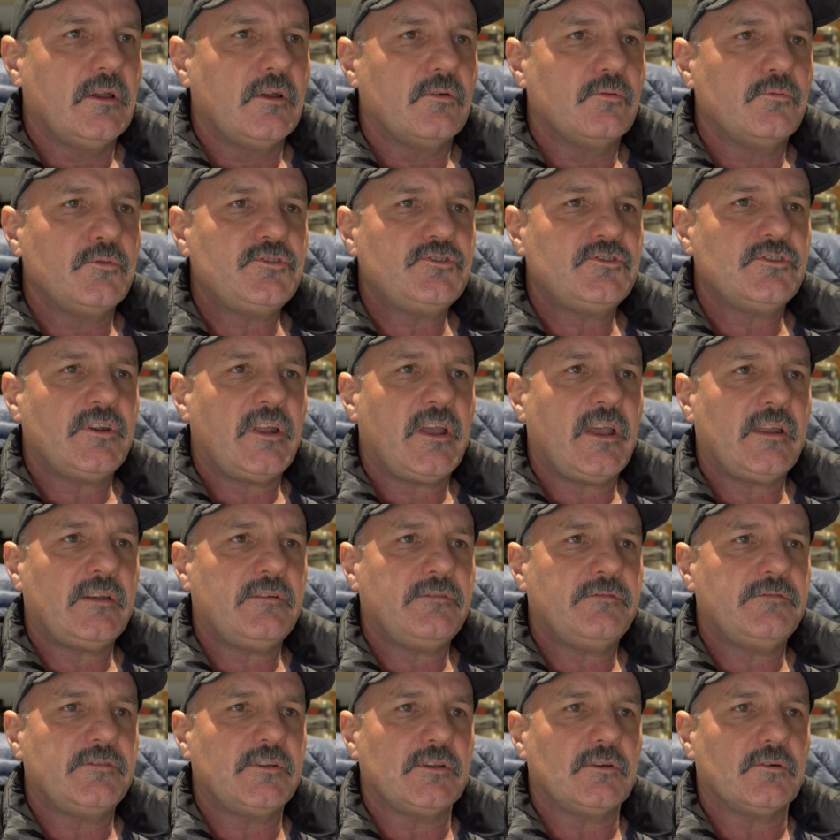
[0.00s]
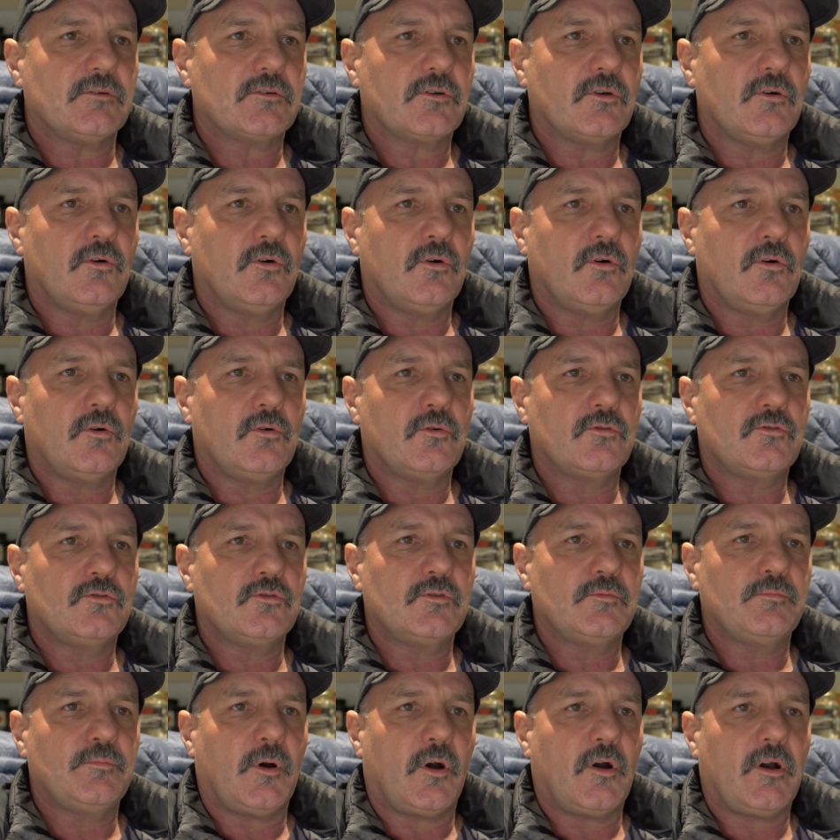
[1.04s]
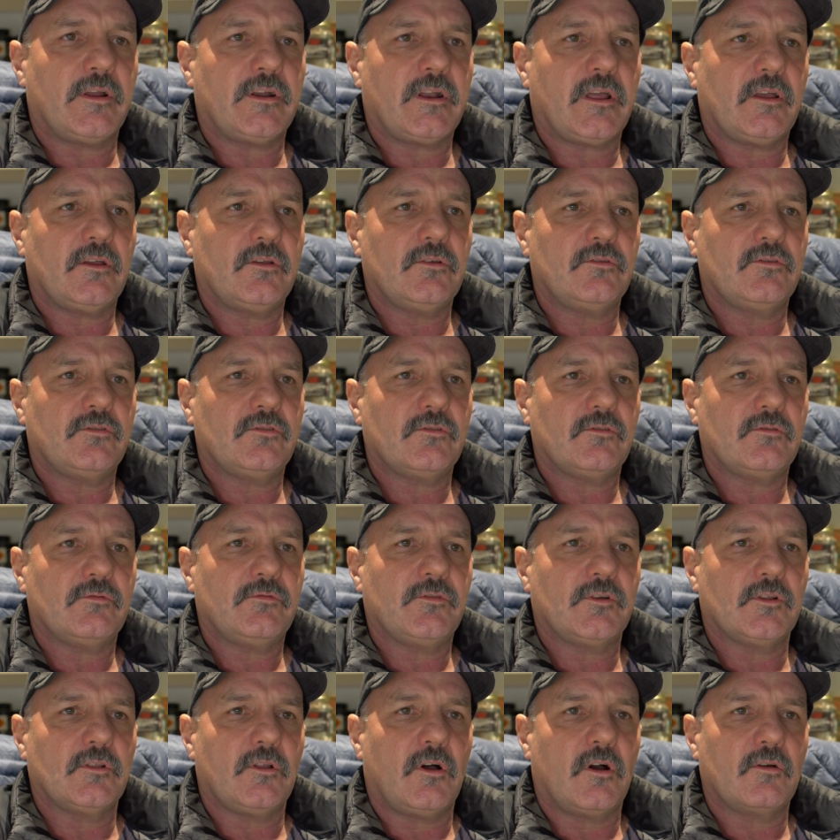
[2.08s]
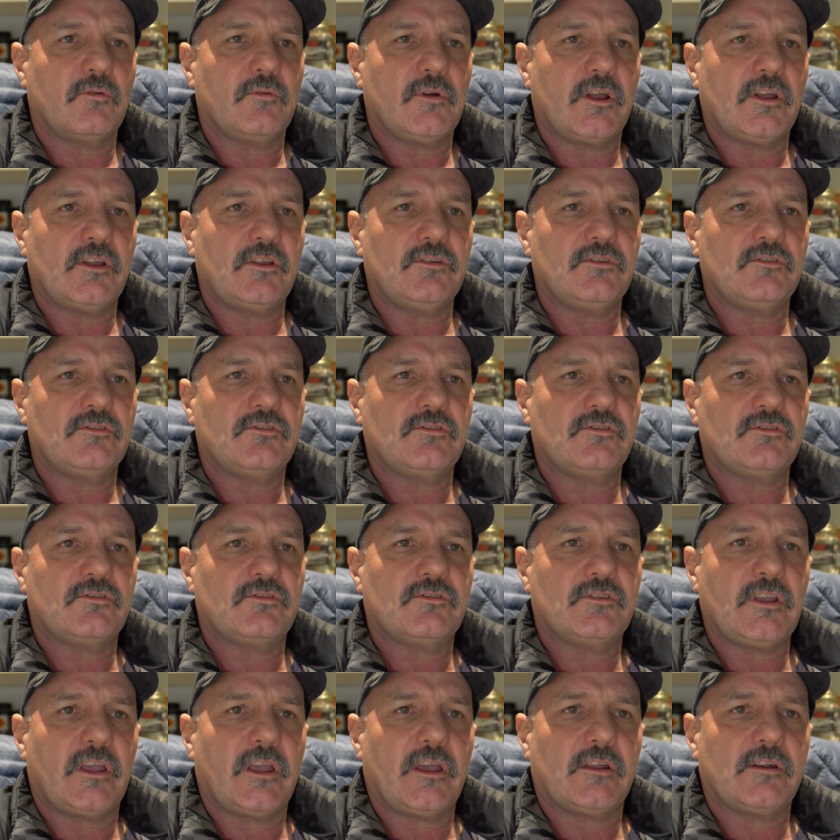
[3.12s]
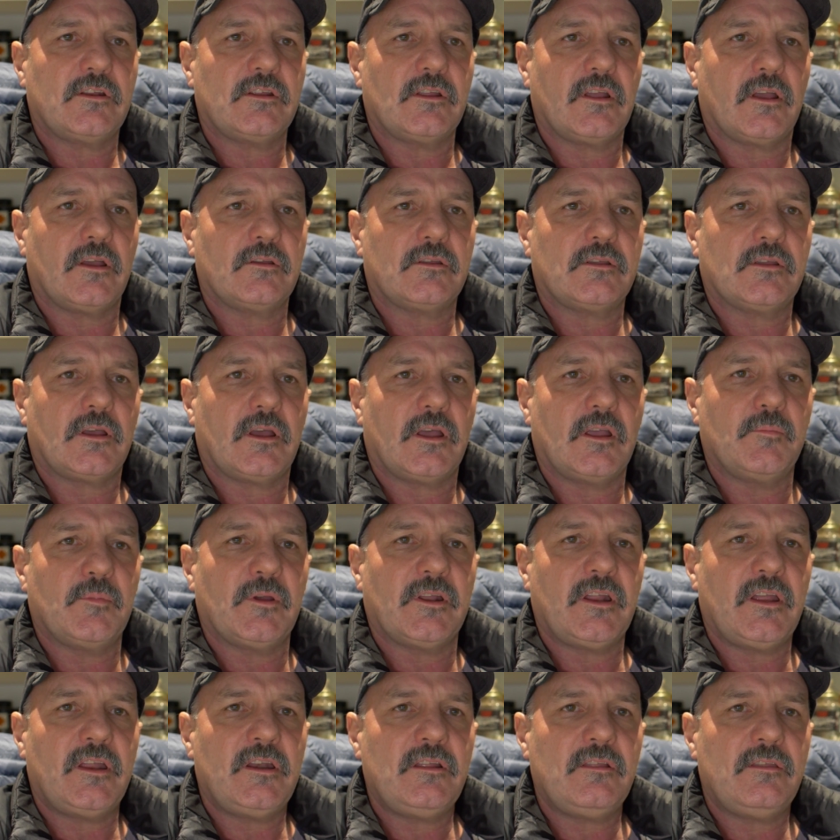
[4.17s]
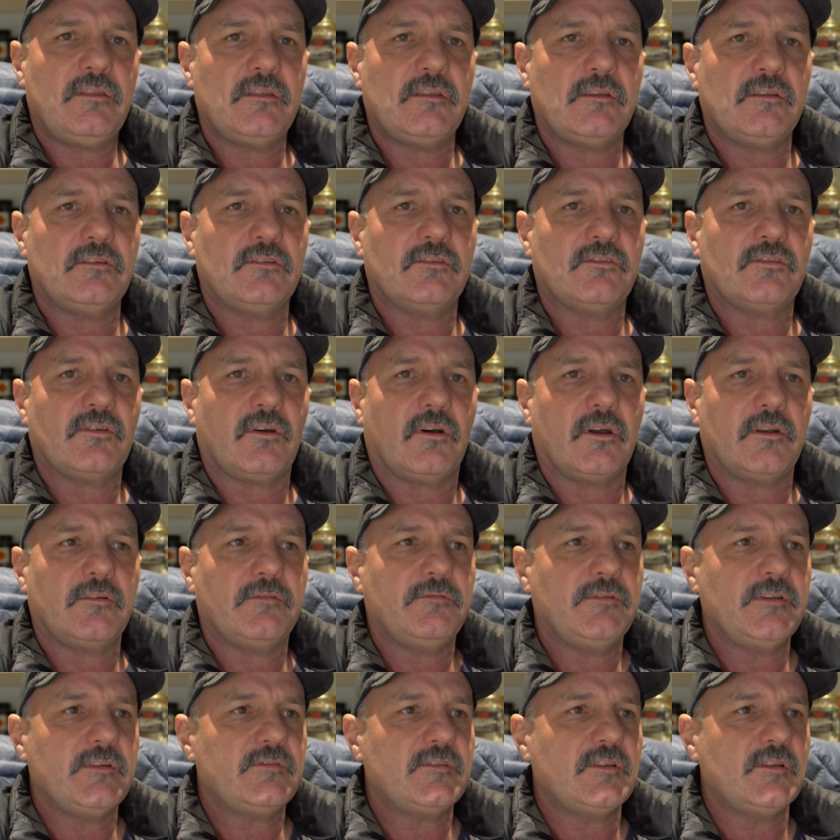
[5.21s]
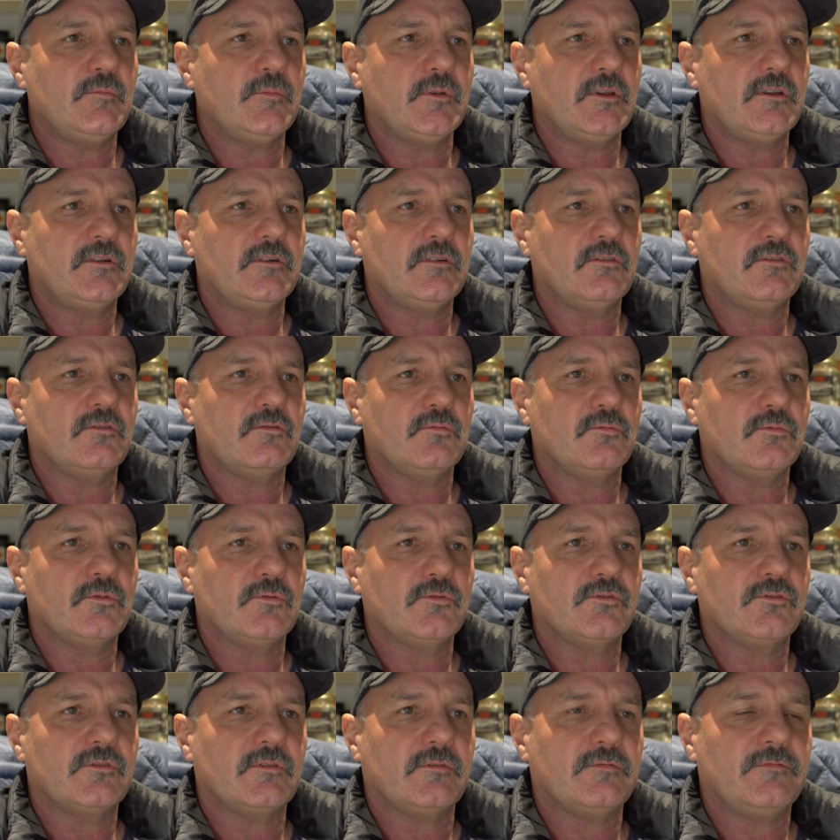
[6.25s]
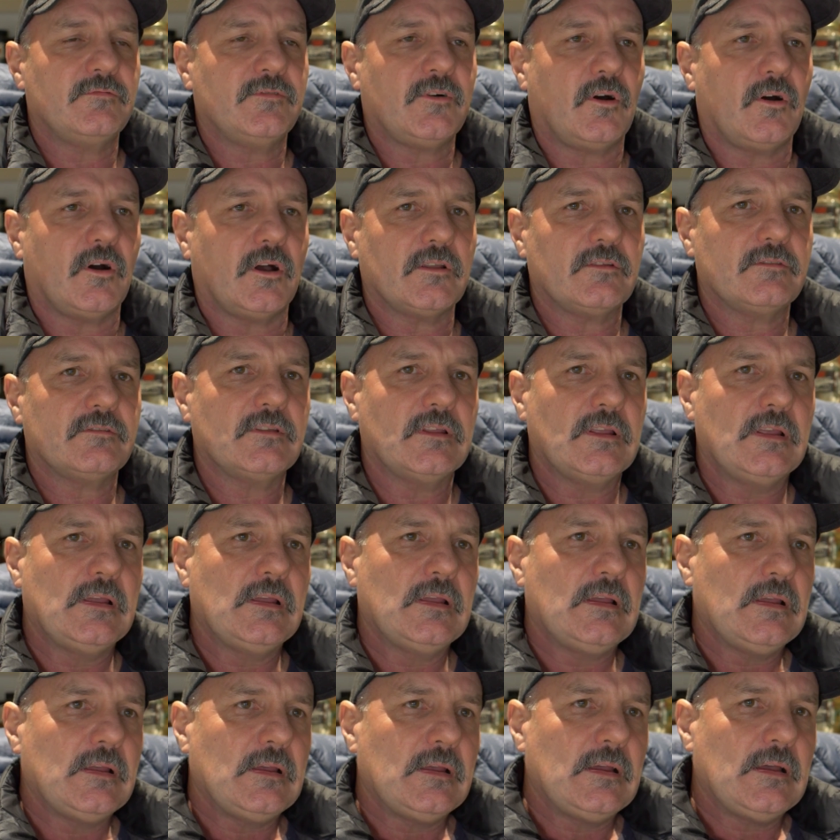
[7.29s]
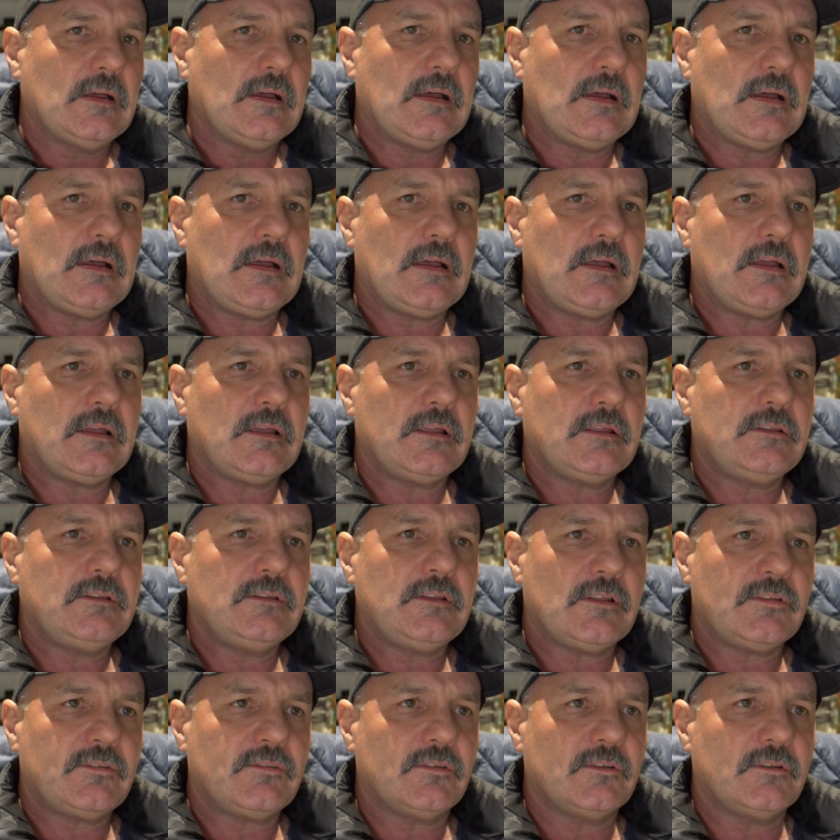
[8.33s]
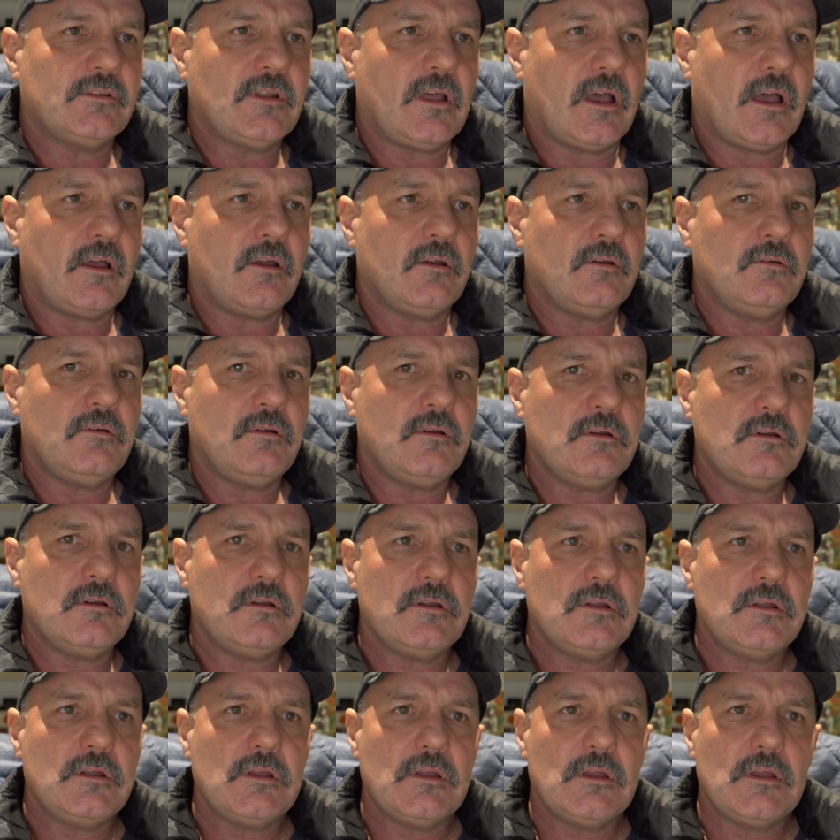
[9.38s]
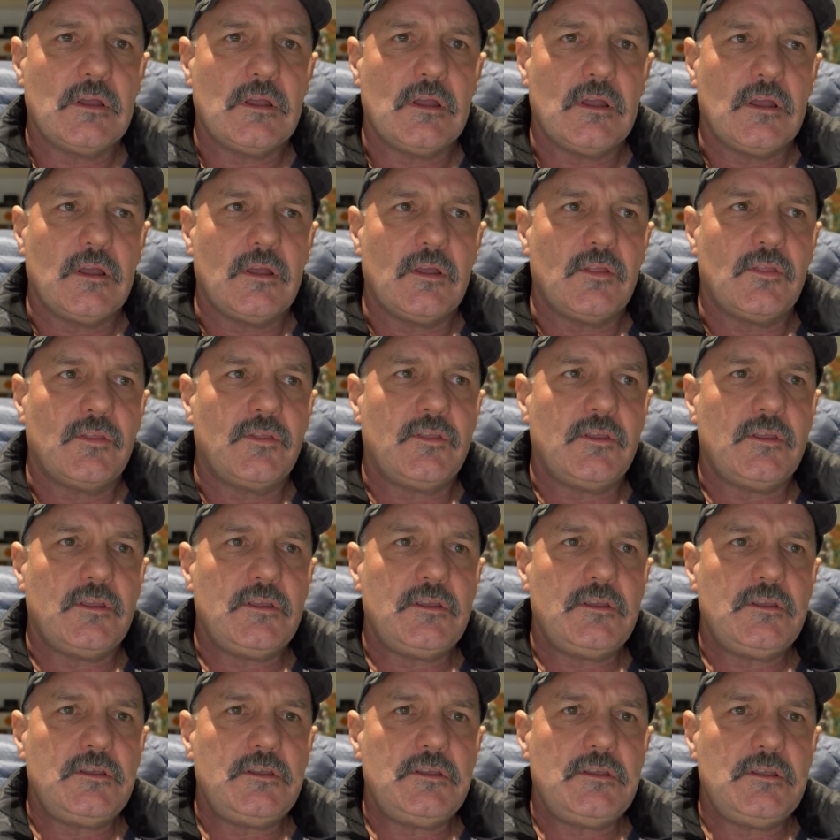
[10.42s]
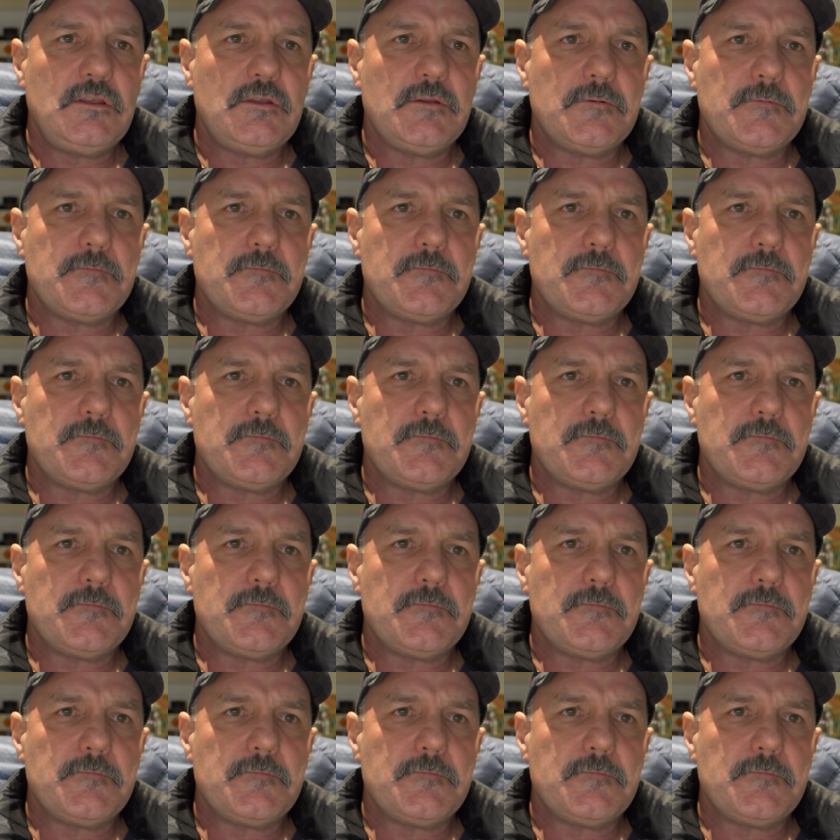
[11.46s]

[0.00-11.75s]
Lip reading: Richard Hadfield, all good binos for long range scouting, okay, but anything inside 50 metres will suffice. Yes and no. The